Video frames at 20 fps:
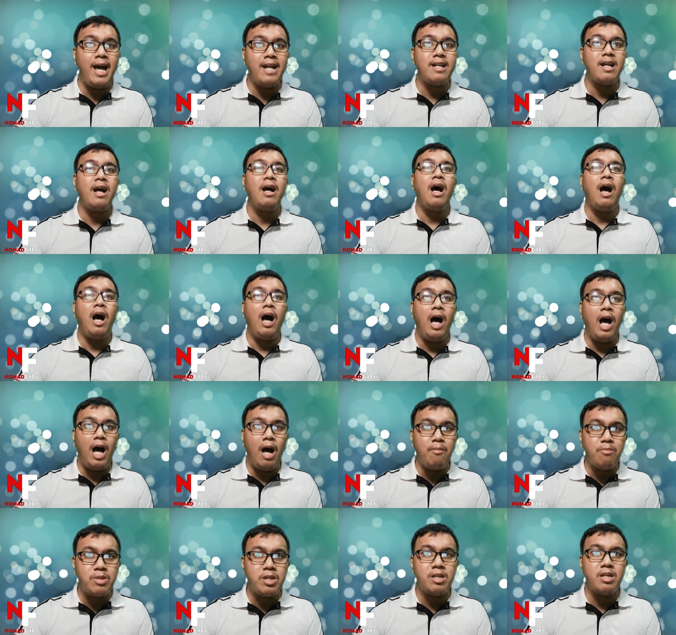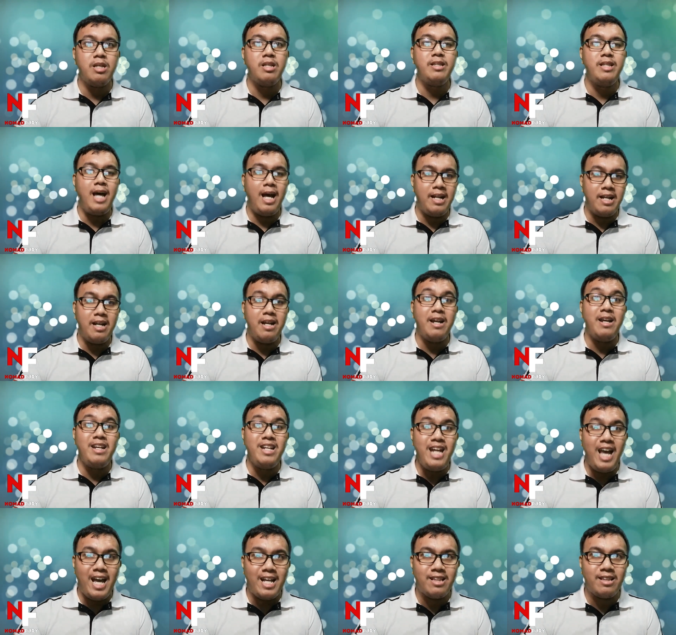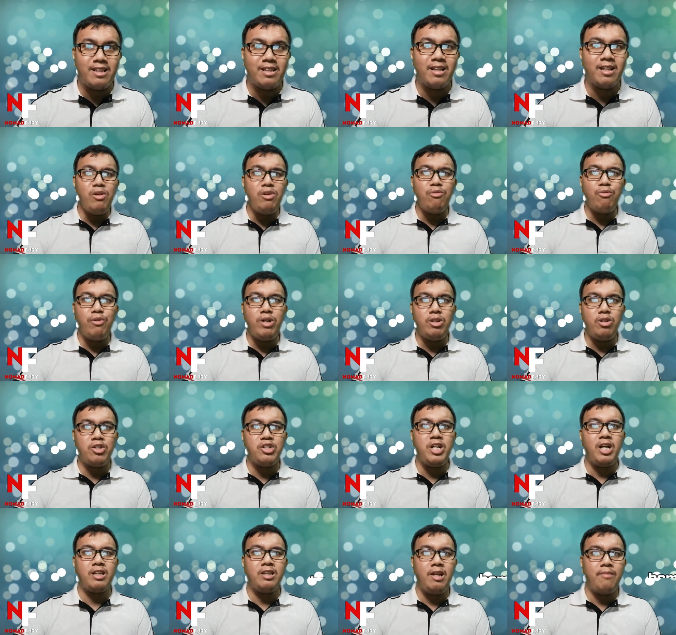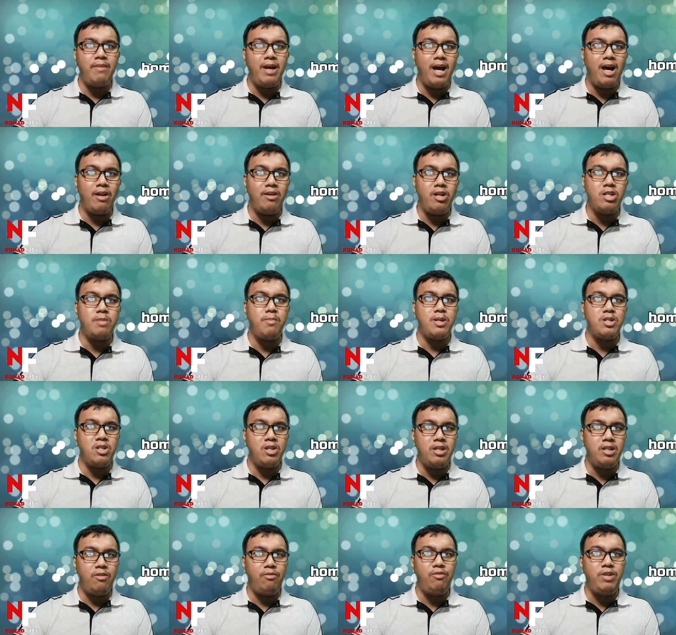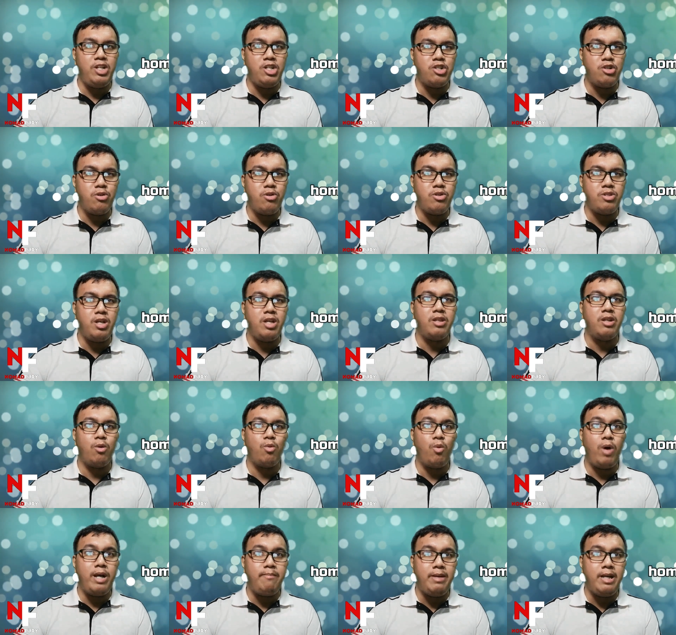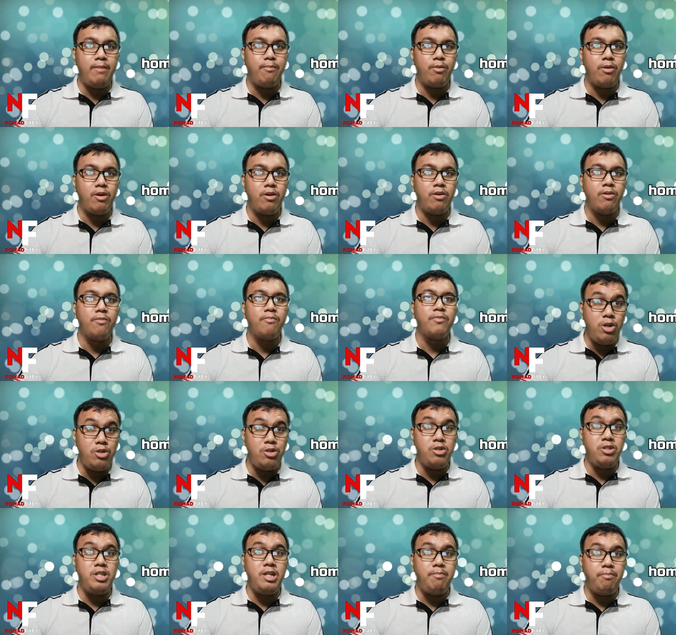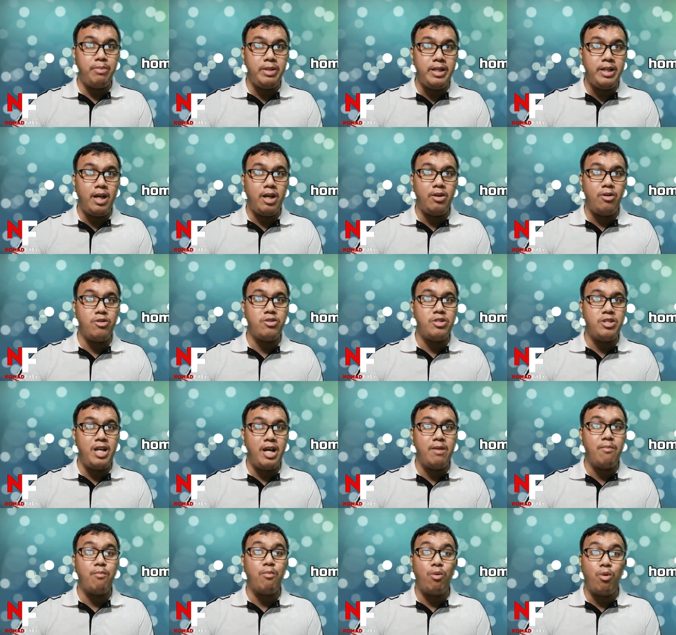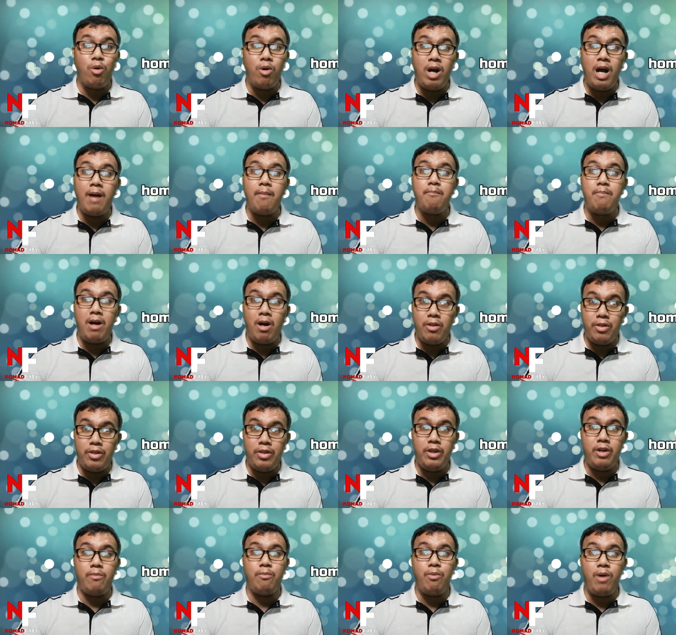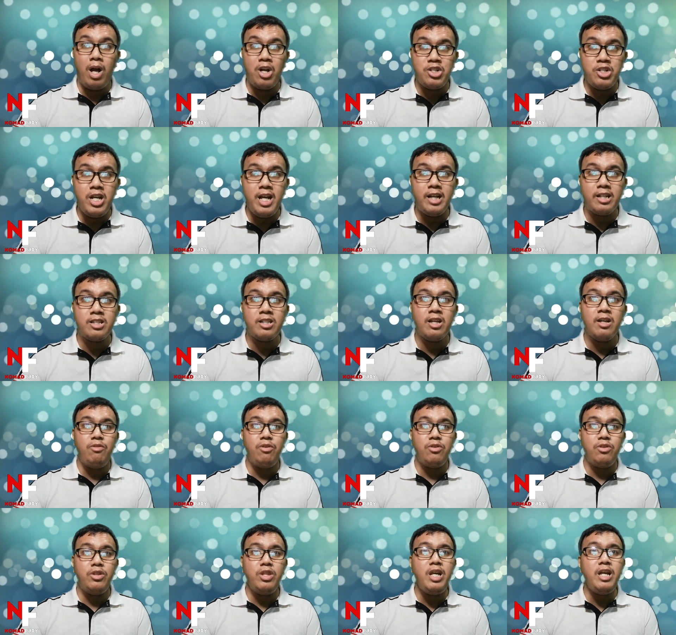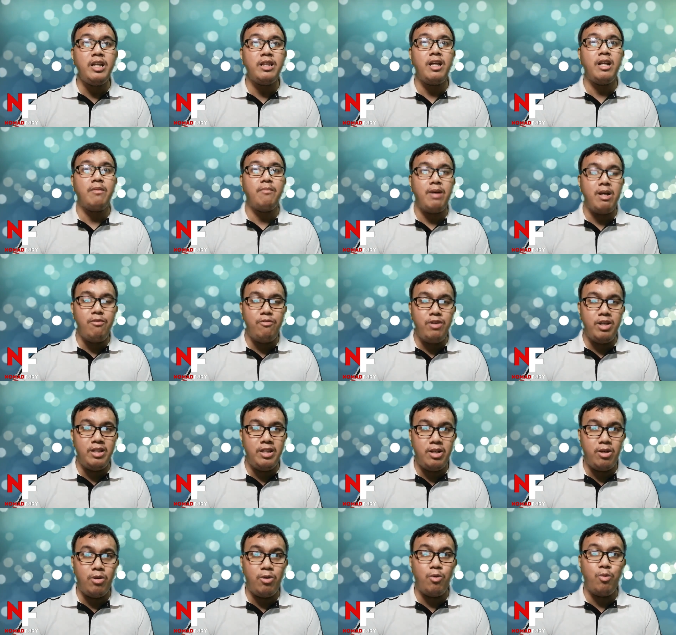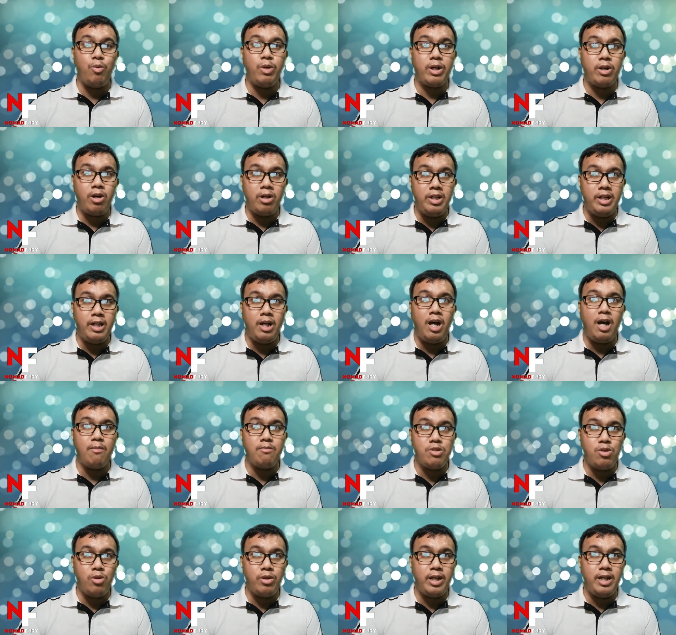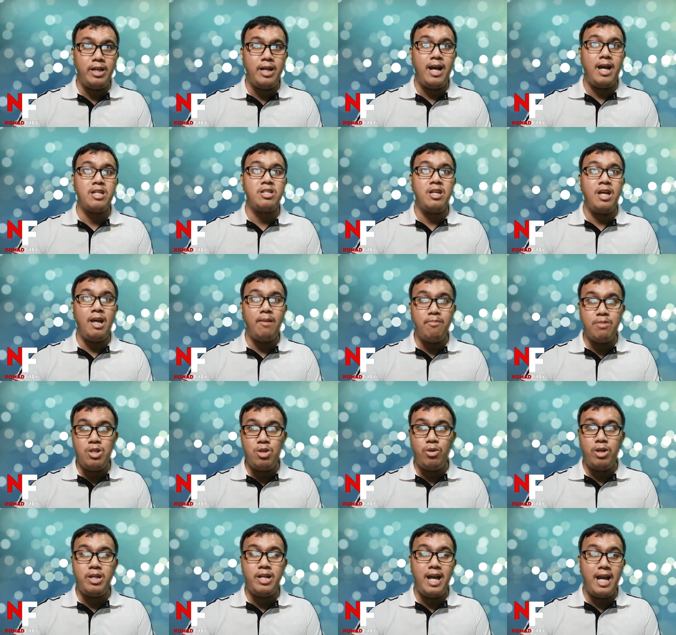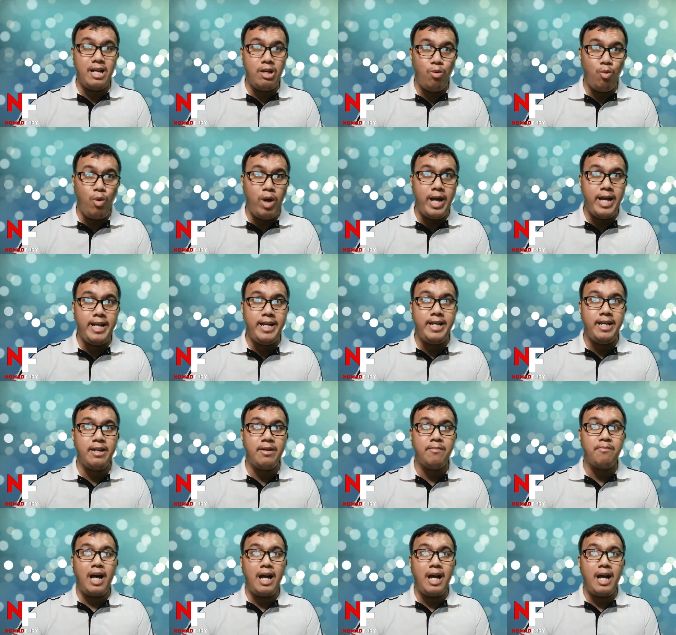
at homt.net. Feel free to check them out, especially the features and their white paper, for you to deeply understand more about their project. If you think that my video regarding HOM Token has helped you in any way,